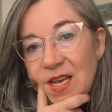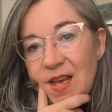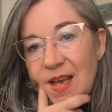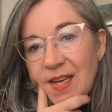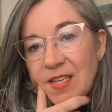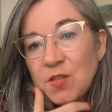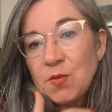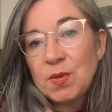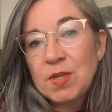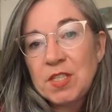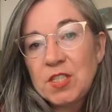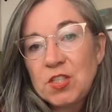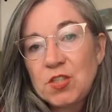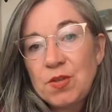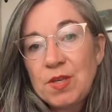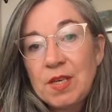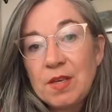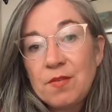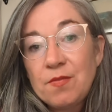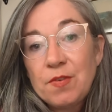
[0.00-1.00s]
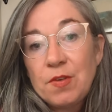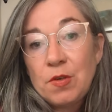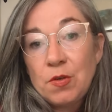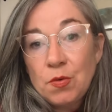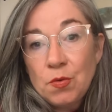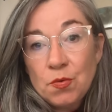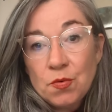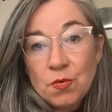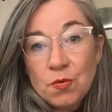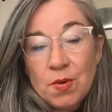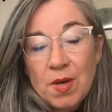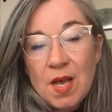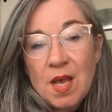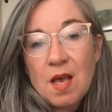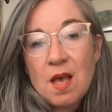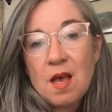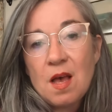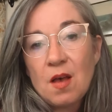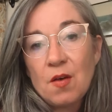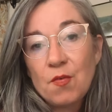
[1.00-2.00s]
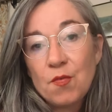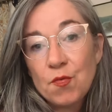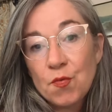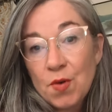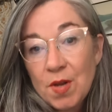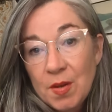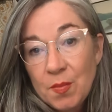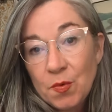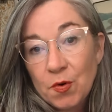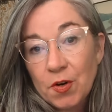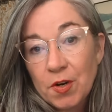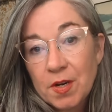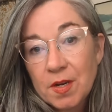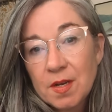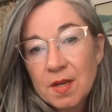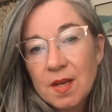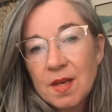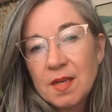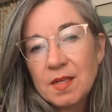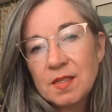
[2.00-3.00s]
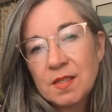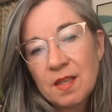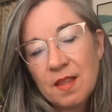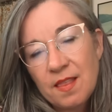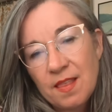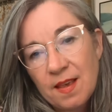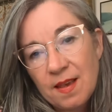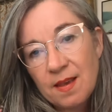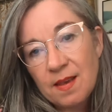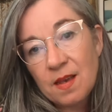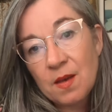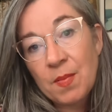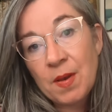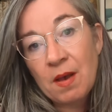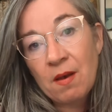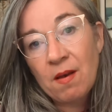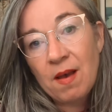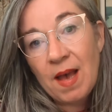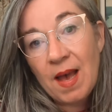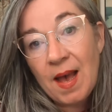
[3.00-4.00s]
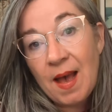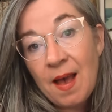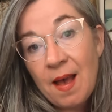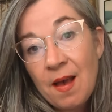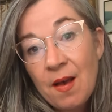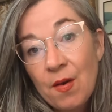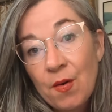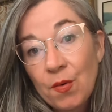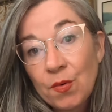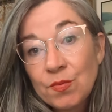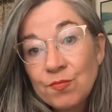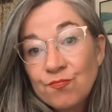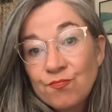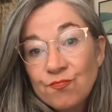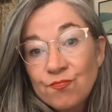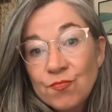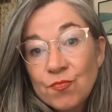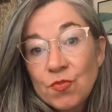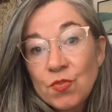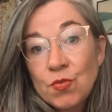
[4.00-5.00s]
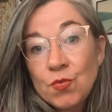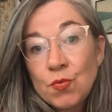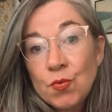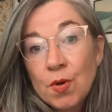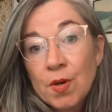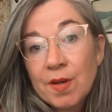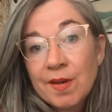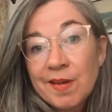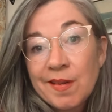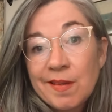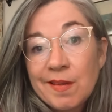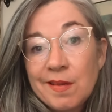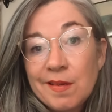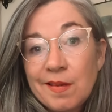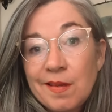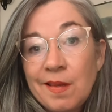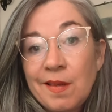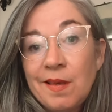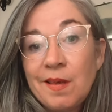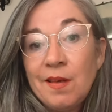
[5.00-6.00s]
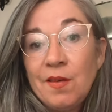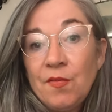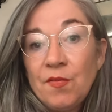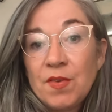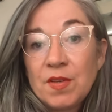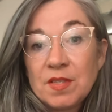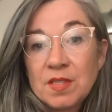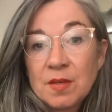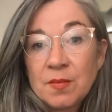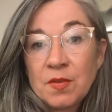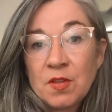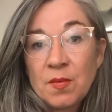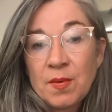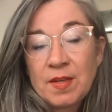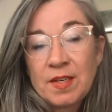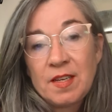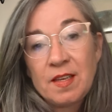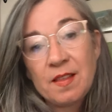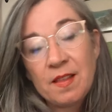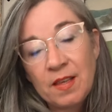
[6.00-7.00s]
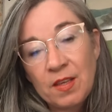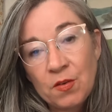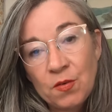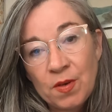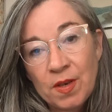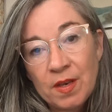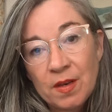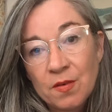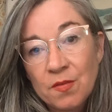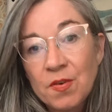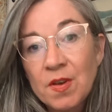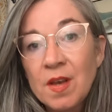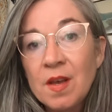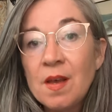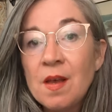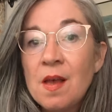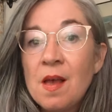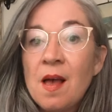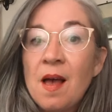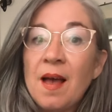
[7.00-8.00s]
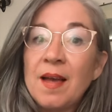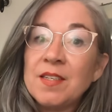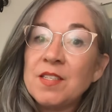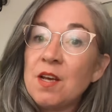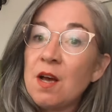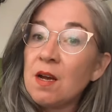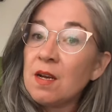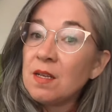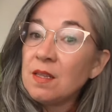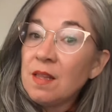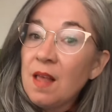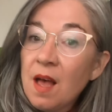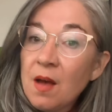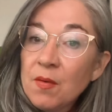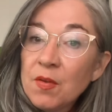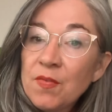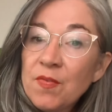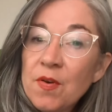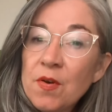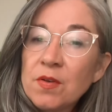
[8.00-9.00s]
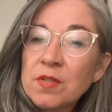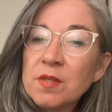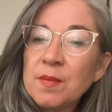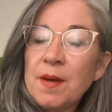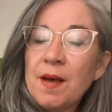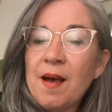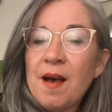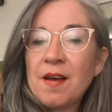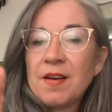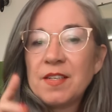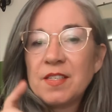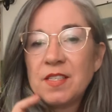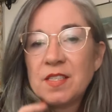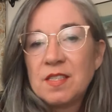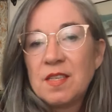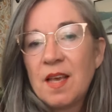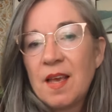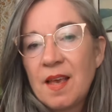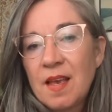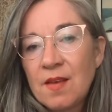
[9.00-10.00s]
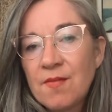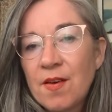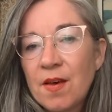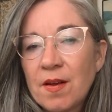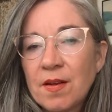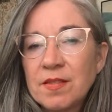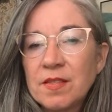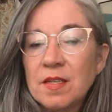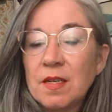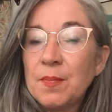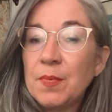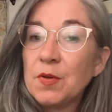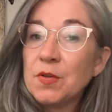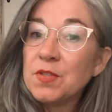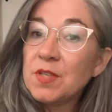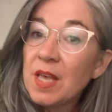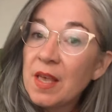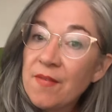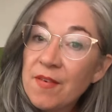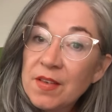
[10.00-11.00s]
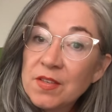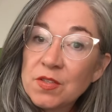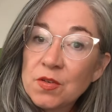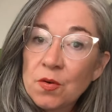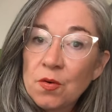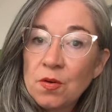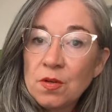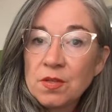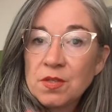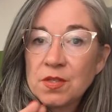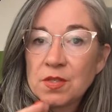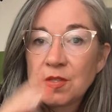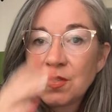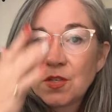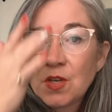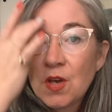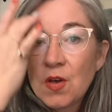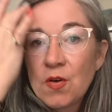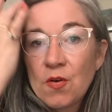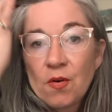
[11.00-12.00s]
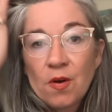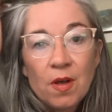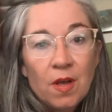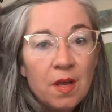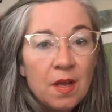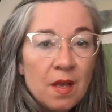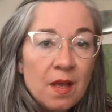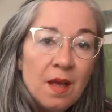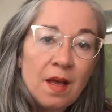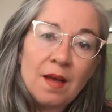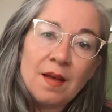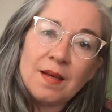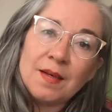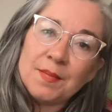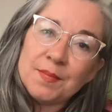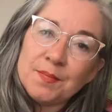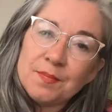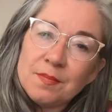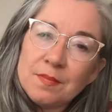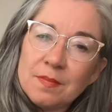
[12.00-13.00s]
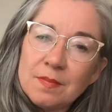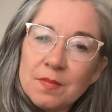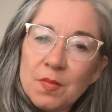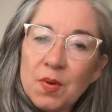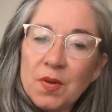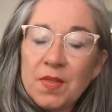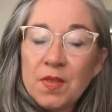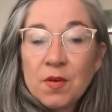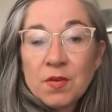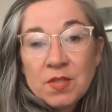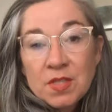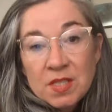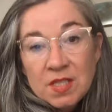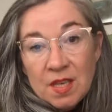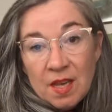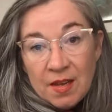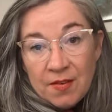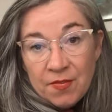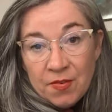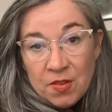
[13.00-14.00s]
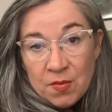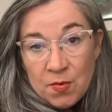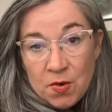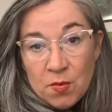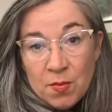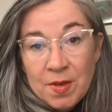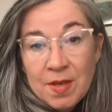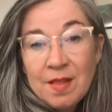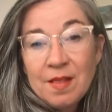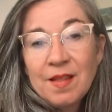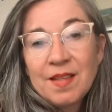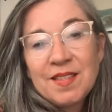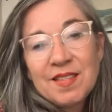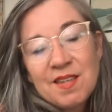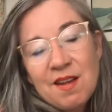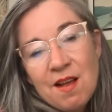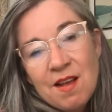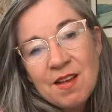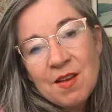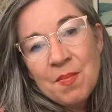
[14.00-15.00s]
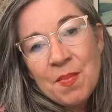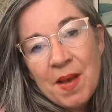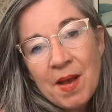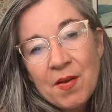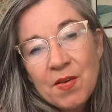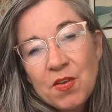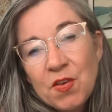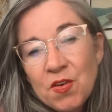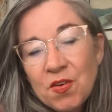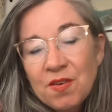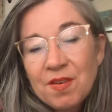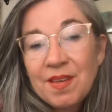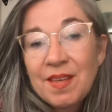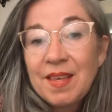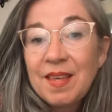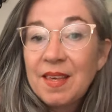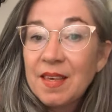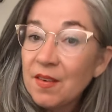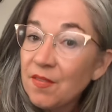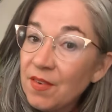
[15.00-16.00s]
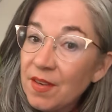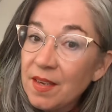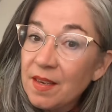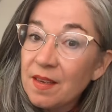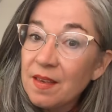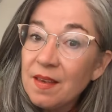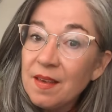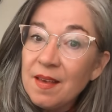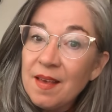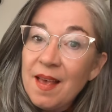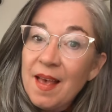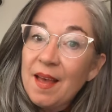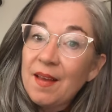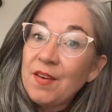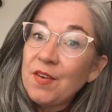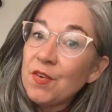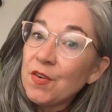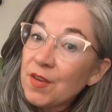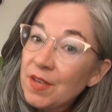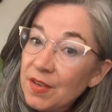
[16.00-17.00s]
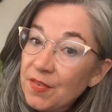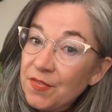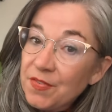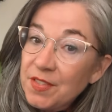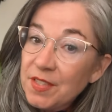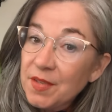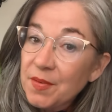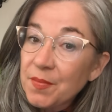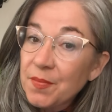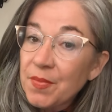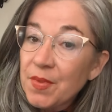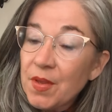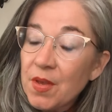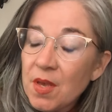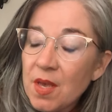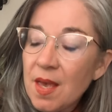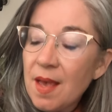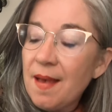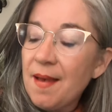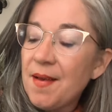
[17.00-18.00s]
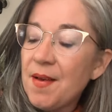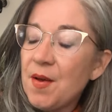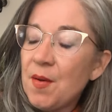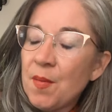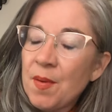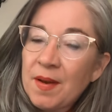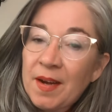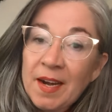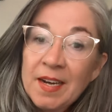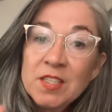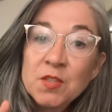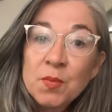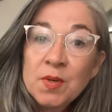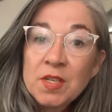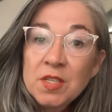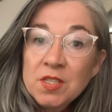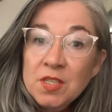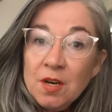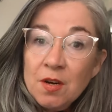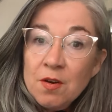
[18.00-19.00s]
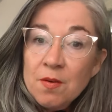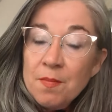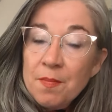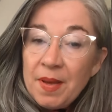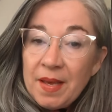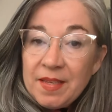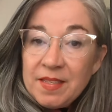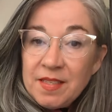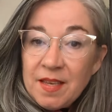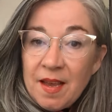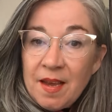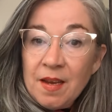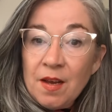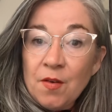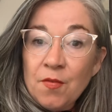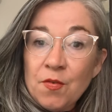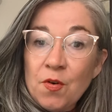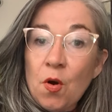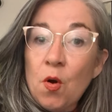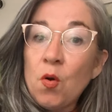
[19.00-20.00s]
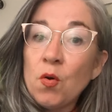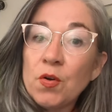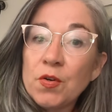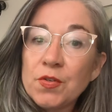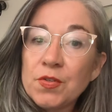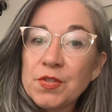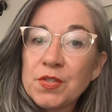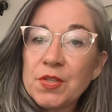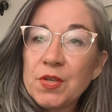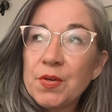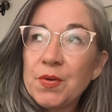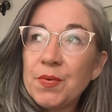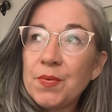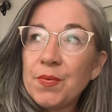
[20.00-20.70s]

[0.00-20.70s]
just wanted to give you a framework to think about how you are going to give some of the money that you give. I talk a lot with folks about how to save, how to set up your savings goals. So put those aside for the moment. Let's talk about your giving and your gifting. And I just want to start by saying, of course,